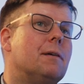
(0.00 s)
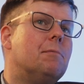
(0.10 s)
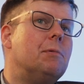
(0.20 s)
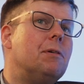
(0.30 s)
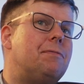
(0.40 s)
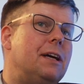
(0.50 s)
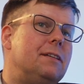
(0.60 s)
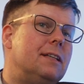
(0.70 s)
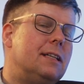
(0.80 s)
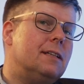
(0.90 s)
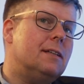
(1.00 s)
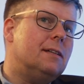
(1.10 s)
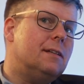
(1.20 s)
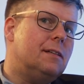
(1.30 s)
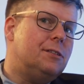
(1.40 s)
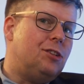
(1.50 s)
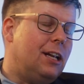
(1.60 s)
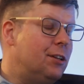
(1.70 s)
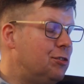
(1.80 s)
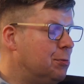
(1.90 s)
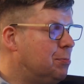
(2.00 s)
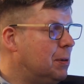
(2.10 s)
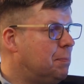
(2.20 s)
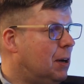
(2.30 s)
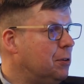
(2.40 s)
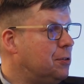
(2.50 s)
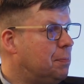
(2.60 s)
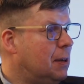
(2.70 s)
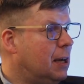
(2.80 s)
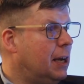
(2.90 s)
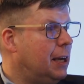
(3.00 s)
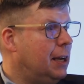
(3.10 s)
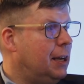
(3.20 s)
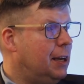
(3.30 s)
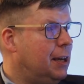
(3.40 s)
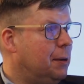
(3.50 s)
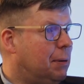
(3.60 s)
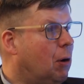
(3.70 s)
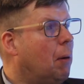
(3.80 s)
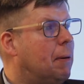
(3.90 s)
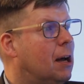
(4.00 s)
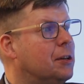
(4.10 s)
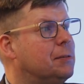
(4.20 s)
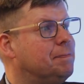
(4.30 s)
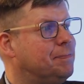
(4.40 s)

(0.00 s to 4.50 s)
we were facing a challenge with one power supply in a power plant.